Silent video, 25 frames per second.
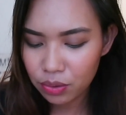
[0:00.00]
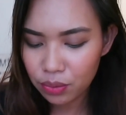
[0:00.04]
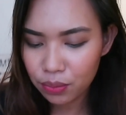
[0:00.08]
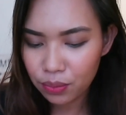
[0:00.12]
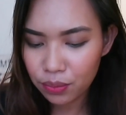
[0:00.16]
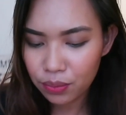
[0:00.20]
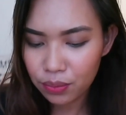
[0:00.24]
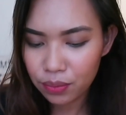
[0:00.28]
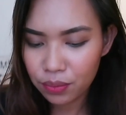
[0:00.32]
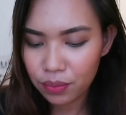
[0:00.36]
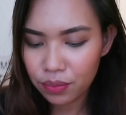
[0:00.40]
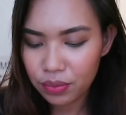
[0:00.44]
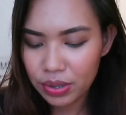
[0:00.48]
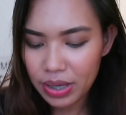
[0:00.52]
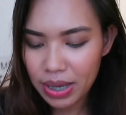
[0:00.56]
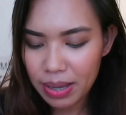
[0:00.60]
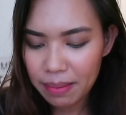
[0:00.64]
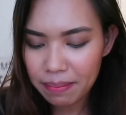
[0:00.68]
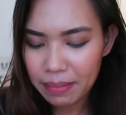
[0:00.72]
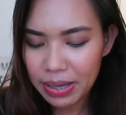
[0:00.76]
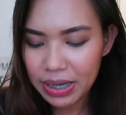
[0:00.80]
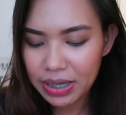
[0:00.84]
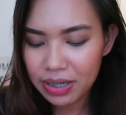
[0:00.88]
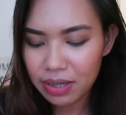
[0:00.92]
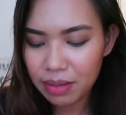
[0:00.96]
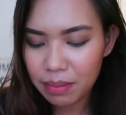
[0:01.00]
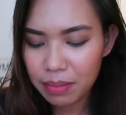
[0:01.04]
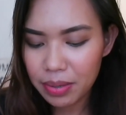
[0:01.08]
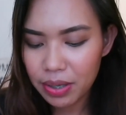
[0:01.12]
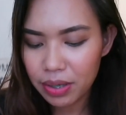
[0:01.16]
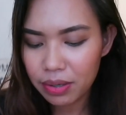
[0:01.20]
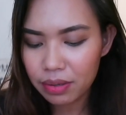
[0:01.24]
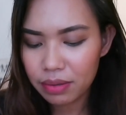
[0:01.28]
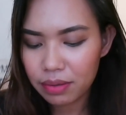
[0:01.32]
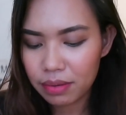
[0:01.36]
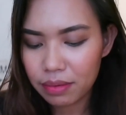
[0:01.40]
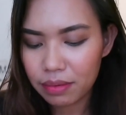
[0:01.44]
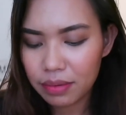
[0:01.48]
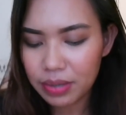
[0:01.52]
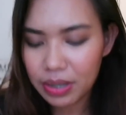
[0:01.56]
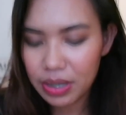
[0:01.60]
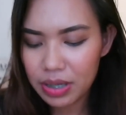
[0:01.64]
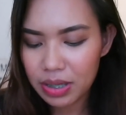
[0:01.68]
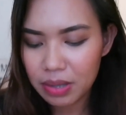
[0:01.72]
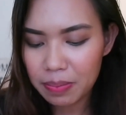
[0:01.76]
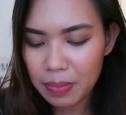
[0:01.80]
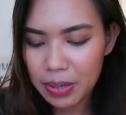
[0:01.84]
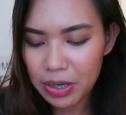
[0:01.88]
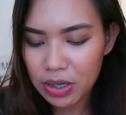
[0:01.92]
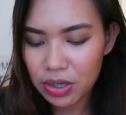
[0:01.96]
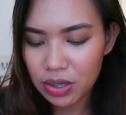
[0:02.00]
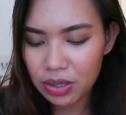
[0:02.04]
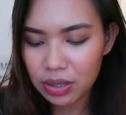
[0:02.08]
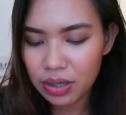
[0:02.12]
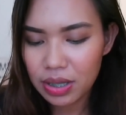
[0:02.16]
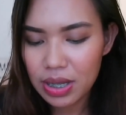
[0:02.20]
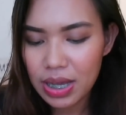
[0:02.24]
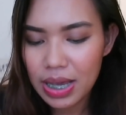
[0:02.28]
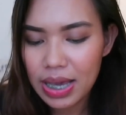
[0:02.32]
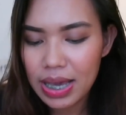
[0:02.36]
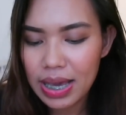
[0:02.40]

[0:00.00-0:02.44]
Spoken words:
to make something really special.